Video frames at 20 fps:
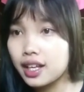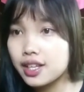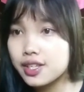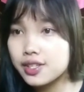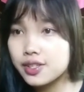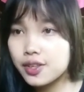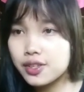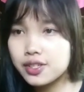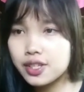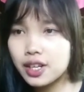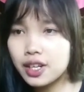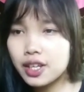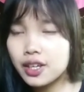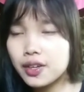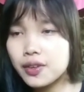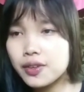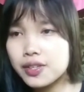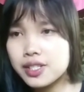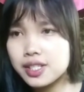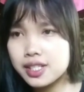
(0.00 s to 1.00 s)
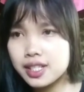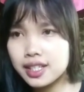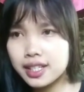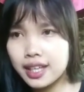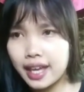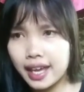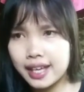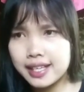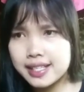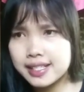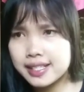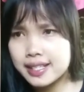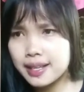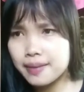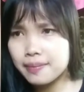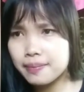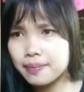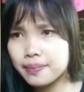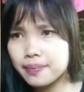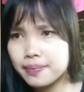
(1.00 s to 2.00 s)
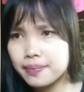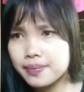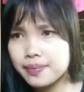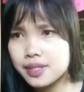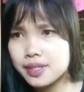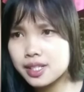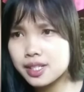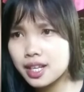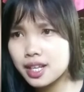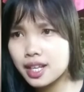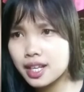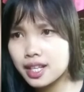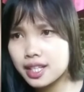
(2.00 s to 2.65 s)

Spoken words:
Sociolinguistic examines